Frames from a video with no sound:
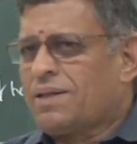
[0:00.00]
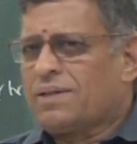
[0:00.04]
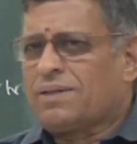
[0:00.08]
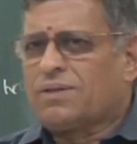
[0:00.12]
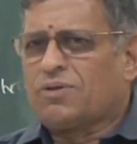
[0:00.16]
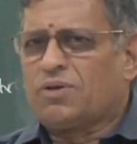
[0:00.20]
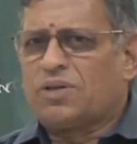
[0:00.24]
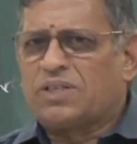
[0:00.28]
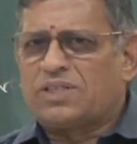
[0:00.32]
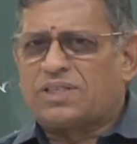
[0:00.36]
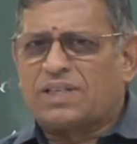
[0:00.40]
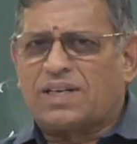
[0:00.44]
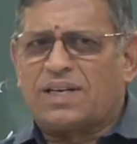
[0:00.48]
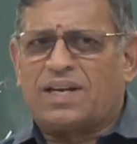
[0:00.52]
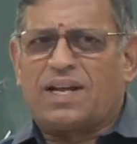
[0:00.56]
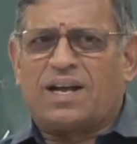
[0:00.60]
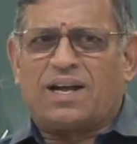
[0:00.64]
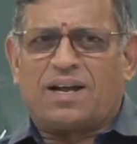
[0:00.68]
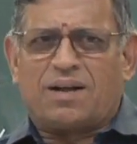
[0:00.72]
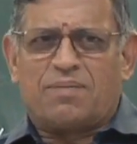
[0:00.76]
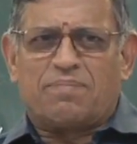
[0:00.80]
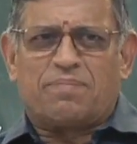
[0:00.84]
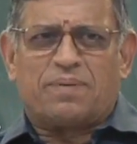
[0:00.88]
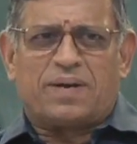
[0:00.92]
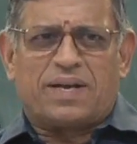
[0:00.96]
The East India
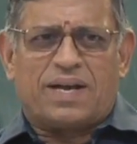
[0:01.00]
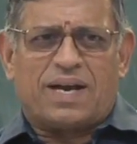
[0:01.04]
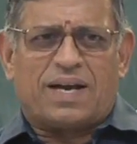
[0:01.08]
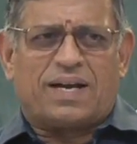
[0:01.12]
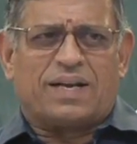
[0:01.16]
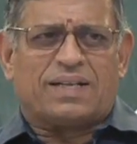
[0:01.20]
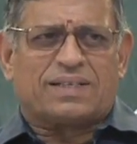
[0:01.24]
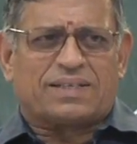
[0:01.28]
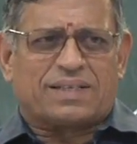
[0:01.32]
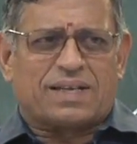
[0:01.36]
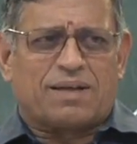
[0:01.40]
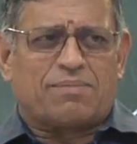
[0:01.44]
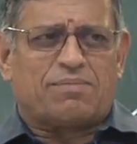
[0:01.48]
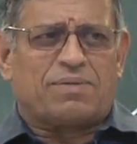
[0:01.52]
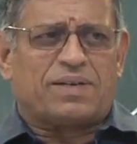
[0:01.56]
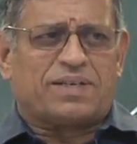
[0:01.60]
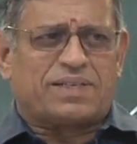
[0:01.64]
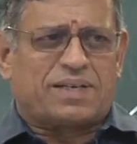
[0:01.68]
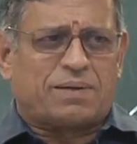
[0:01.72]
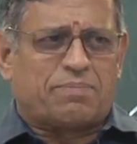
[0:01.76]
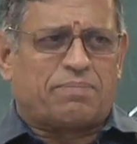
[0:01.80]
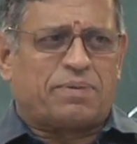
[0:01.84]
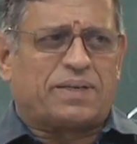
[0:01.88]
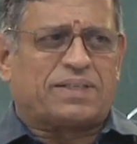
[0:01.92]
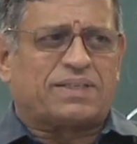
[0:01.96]
Company had
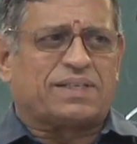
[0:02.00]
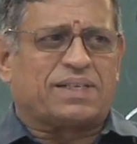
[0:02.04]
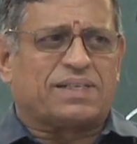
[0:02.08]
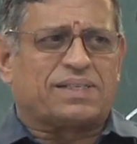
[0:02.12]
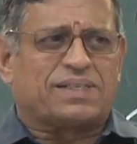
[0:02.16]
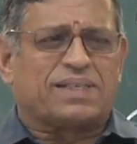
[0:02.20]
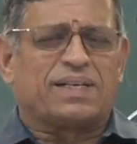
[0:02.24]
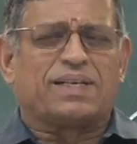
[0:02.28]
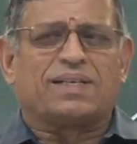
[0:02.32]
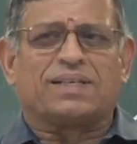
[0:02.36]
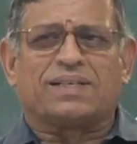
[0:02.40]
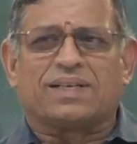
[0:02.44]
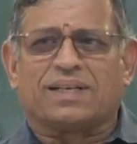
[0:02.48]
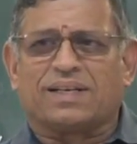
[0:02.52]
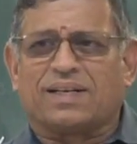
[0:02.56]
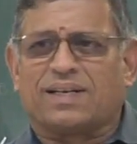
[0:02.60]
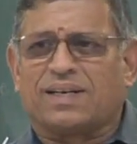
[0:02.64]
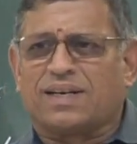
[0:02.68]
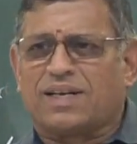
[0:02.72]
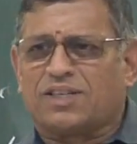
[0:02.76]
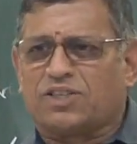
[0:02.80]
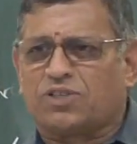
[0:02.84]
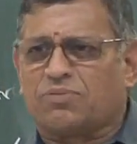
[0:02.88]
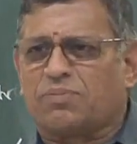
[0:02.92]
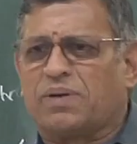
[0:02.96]
established a purchase center in
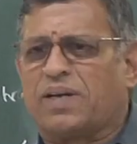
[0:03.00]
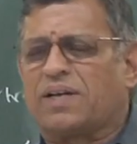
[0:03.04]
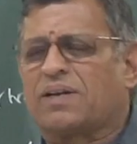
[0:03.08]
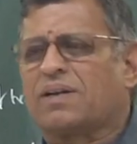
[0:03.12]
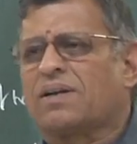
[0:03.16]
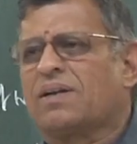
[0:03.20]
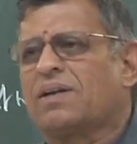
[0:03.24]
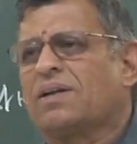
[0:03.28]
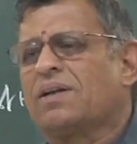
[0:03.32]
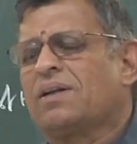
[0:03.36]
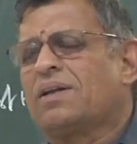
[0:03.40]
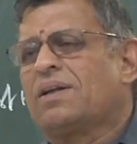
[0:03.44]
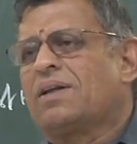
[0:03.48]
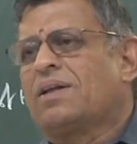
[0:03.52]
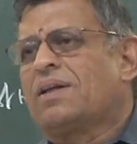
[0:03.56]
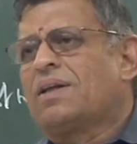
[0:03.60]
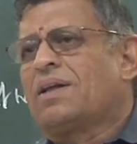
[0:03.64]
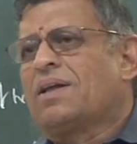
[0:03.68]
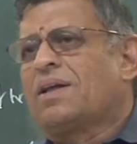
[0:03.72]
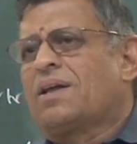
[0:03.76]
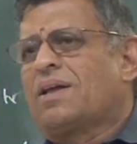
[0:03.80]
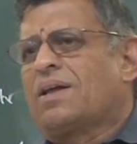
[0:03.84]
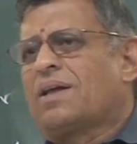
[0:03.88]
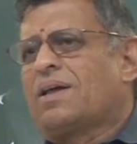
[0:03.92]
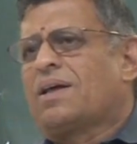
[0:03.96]
Ajmer,
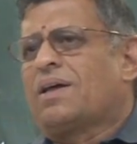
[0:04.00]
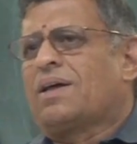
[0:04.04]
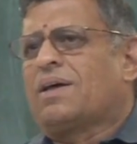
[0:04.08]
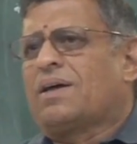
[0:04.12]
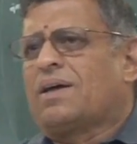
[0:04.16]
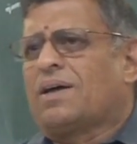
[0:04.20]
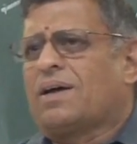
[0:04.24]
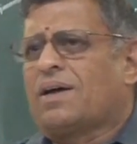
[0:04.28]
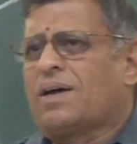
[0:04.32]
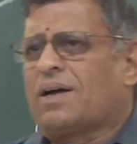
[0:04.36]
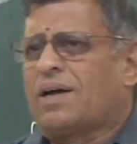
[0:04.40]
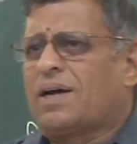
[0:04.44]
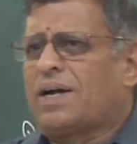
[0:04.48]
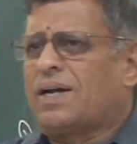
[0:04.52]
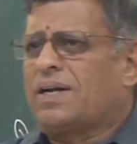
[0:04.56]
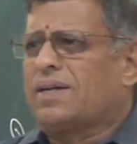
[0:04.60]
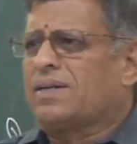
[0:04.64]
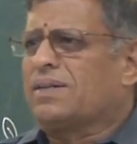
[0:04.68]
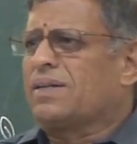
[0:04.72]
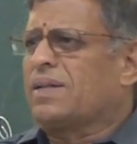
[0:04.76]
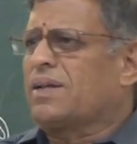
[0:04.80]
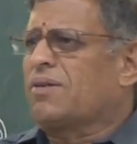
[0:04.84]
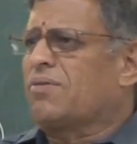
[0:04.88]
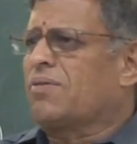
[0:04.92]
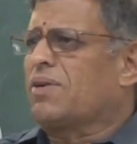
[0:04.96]

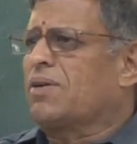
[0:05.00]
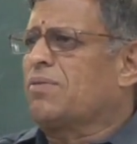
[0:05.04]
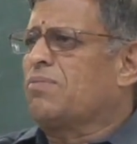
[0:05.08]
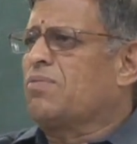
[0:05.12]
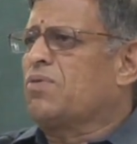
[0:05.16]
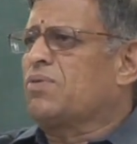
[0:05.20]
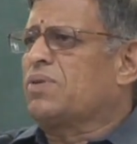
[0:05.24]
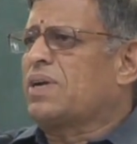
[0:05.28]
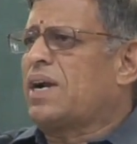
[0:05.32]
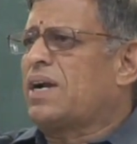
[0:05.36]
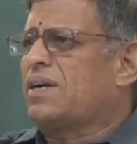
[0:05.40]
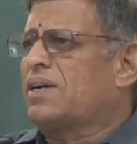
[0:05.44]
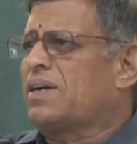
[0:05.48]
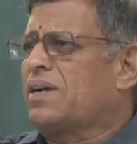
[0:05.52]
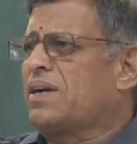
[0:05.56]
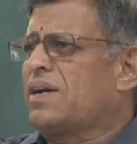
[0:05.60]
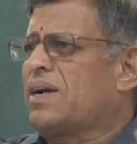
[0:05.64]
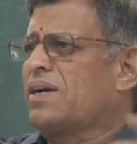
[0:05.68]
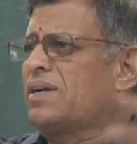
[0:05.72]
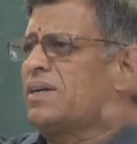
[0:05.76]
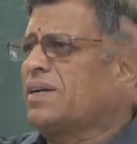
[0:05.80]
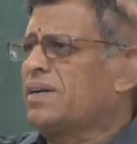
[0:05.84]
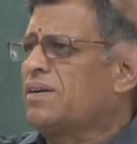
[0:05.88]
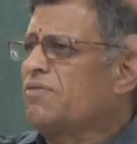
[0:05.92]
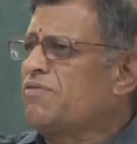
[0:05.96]
and there were about
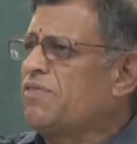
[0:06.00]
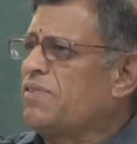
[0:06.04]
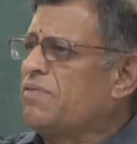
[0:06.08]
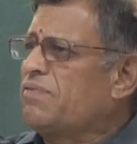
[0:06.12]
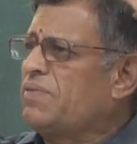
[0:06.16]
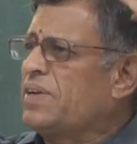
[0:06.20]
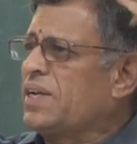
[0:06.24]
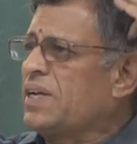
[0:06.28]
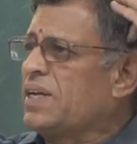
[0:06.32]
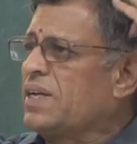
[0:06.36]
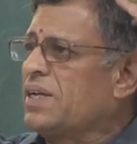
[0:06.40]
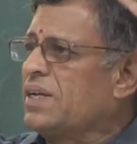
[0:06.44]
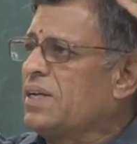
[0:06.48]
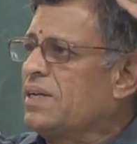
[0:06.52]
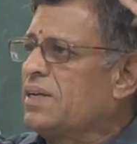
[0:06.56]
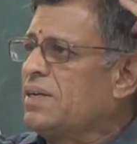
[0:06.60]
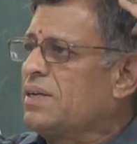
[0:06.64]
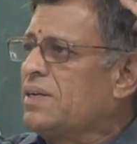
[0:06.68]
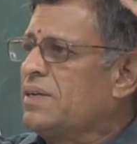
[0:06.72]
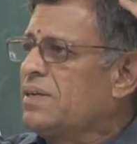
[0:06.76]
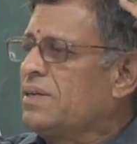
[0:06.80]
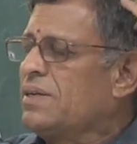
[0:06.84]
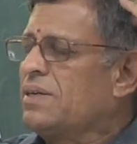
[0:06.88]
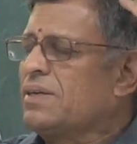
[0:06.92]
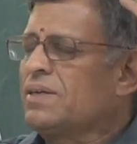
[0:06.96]
100-150
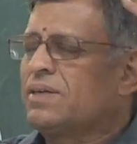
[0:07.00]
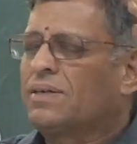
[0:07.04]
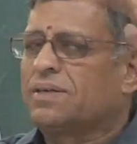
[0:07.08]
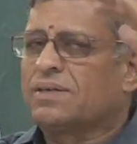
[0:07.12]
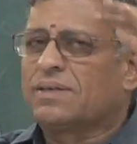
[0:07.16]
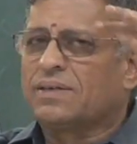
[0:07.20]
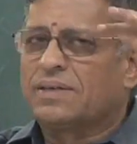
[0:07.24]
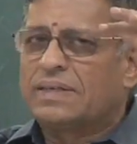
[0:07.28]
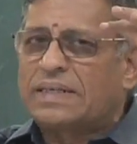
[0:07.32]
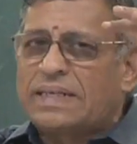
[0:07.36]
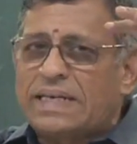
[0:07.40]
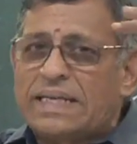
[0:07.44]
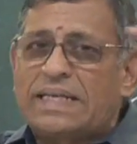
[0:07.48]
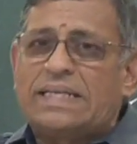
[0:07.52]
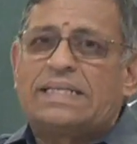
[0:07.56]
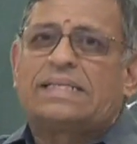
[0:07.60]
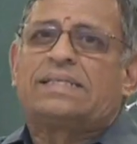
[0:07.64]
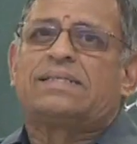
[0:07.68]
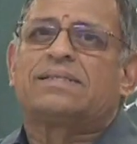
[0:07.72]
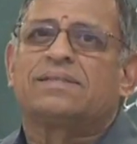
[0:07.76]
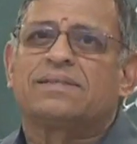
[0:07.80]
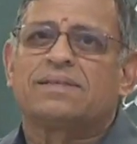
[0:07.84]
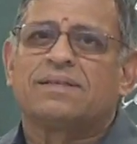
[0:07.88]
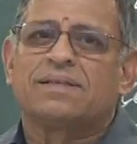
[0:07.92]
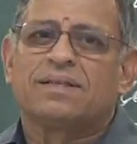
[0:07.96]

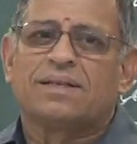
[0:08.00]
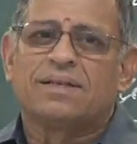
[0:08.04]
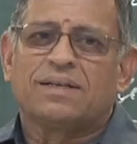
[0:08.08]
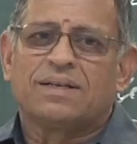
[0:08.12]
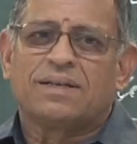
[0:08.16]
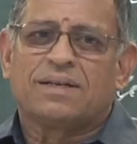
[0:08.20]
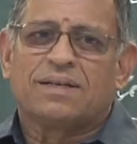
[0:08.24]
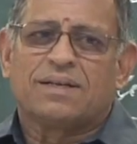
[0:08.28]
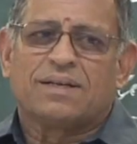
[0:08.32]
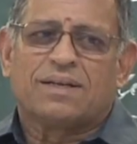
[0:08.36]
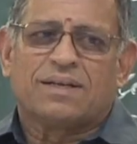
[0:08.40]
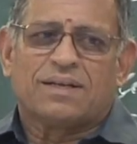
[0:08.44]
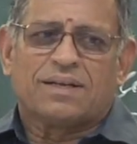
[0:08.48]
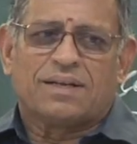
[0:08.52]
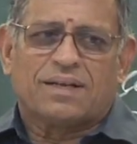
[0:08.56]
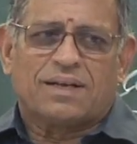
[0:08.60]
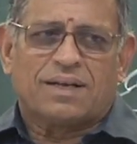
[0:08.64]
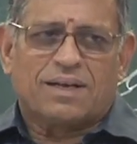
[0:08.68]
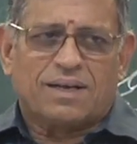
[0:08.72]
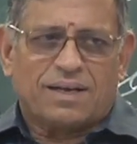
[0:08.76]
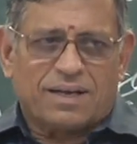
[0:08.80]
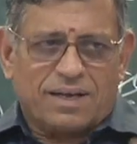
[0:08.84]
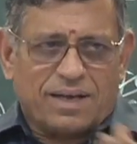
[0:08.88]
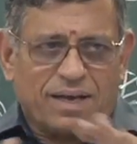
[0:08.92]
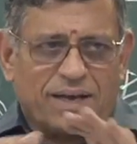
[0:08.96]
trees.
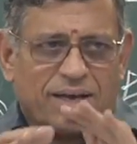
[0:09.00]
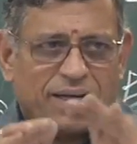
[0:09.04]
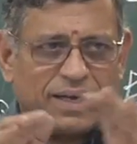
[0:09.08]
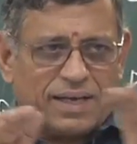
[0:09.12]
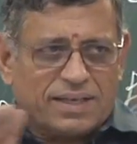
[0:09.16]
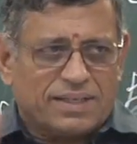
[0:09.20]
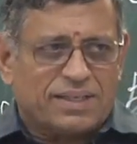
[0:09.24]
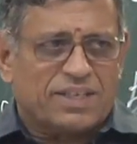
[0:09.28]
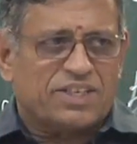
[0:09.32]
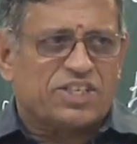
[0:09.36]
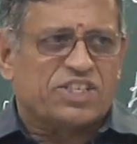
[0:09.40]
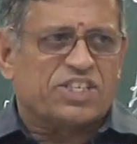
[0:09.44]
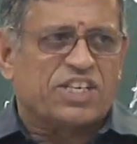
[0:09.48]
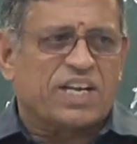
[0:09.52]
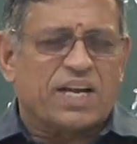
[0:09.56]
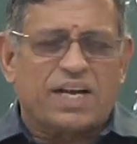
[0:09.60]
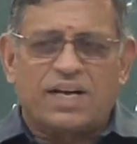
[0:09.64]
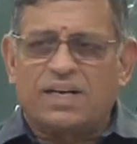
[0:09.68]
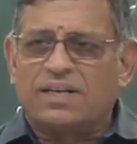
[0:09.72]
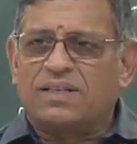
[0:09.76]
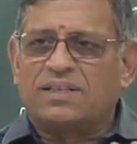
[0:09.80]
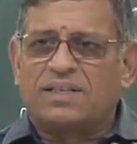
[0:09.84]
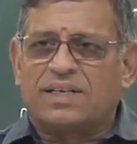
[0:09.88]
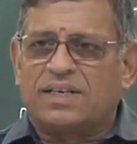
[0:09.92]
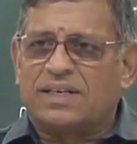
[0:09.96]
In the
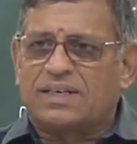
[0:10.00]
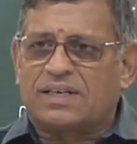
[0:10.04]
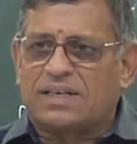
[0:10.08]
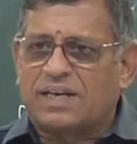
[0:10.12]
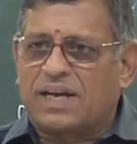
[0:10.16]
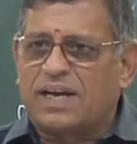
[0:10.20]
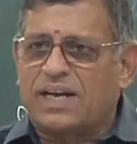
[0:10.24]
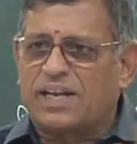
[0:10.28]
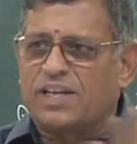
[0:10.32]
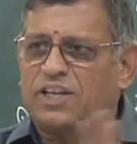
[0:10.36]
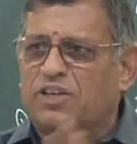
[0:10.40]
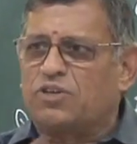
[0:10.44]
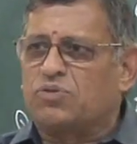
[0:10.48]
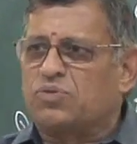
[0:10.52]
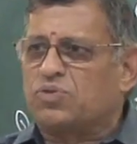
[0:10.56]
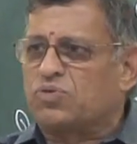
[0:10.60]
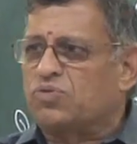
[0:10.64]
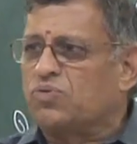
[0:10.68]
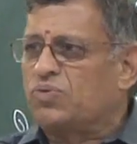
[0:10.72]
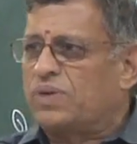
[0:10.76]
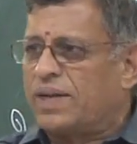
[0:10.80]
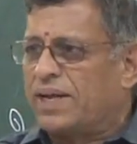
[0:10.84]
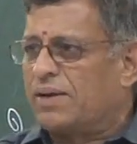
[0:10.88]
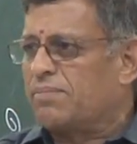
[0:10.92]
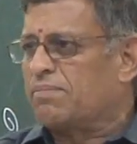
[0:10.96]
shade the trading used
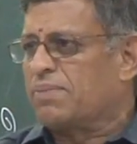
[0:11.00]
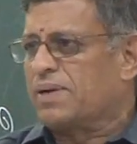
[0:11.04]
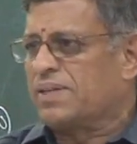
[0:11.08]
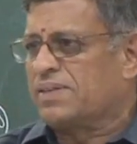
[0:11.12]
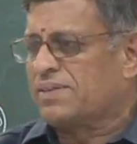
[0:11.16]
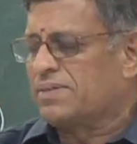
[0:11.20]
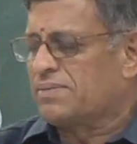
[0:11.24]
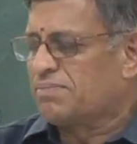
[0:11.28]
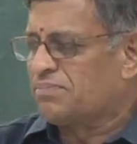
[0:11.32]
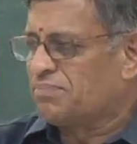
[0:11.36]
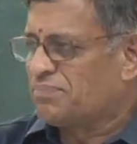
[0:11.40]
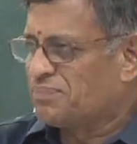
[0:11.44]
to take place.